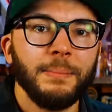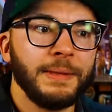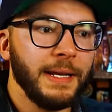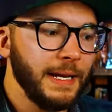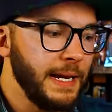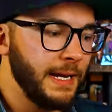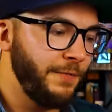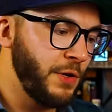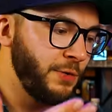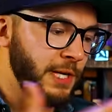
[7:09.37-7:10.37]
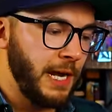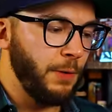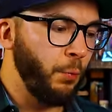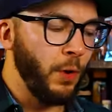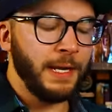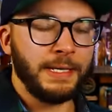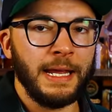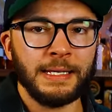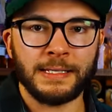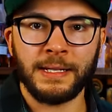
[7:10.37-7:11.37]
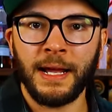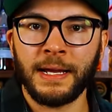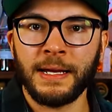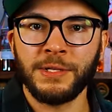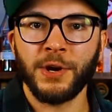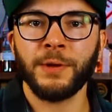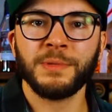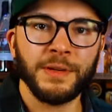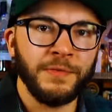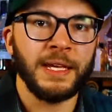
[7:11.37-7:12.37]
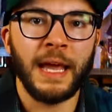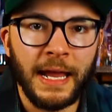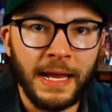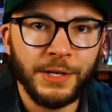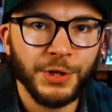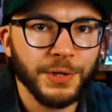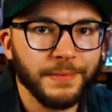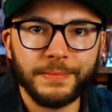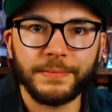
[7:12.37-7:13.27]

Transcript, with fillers: but then again, if you take what it tastes like in terms of the age,